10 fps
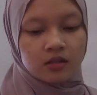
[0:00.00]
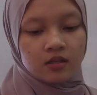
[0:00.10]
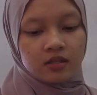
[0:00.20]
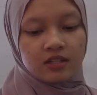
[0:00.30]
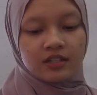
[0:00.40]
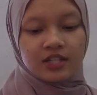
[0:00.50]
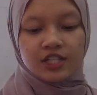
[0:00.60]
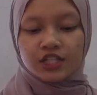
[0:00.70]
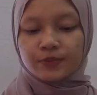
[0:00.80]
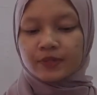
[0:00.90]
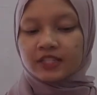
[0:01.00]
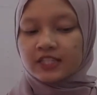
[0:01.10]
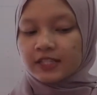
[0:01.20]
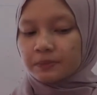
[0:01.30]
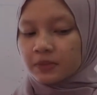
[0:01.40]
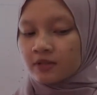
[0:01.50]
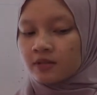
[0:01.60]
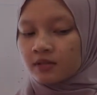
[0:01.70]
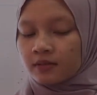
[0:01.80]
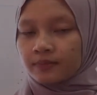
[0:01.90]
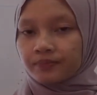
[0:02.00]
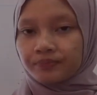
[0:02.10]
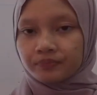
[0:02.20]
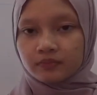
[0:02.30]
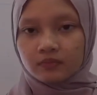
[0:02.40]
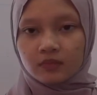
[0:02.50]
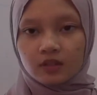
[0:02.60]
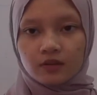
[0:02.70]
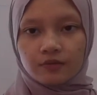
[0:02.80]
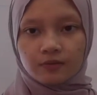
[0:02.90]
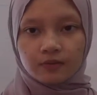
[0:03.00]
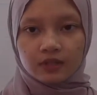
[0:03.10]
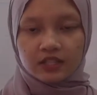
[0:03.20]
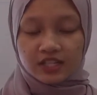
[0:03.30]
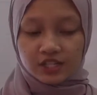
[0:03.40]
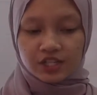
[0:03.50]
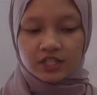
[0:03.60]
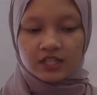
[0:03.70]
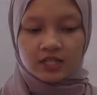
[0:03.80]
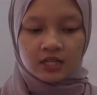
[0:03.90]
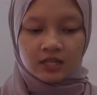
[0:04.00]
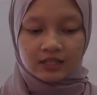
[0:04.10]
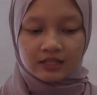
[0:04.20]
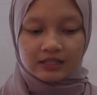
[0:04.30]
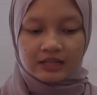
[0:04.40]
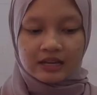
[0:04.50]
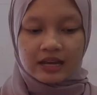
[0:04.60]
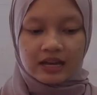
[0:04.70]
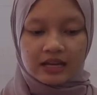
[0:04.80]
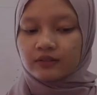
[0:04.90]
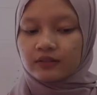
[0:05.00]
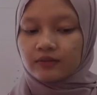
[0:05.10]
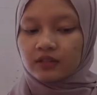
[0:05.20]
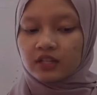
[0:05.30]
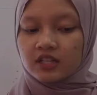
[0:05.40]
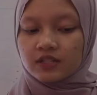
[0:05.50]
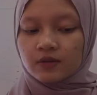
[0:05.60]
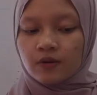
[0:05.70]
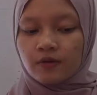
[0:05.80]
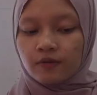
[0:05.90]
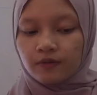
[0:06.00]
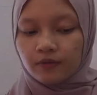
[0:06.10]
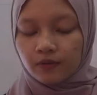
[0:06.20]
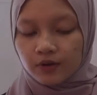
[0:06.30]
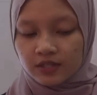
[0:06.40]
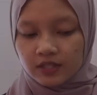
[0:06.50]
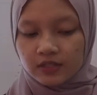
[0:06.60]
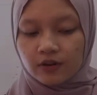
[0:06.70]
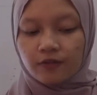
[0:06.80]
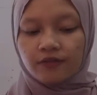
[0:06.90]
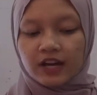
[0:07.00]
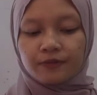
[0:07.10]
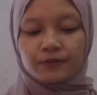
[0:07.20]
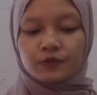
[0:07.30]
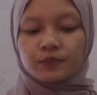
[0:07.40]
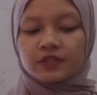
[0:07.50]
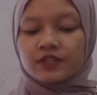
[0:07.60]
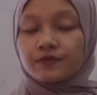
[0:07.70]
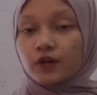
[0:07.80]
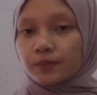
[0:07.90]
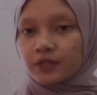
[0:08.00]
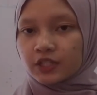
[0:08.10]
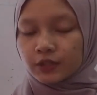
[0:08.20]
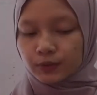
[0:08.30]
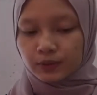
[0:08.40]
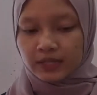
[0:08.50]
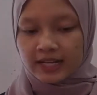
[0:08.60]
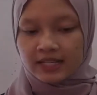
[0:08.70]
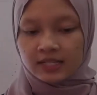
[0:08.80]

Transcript: The research participants. In this research, it consists of 5 pupils from Year 2 class,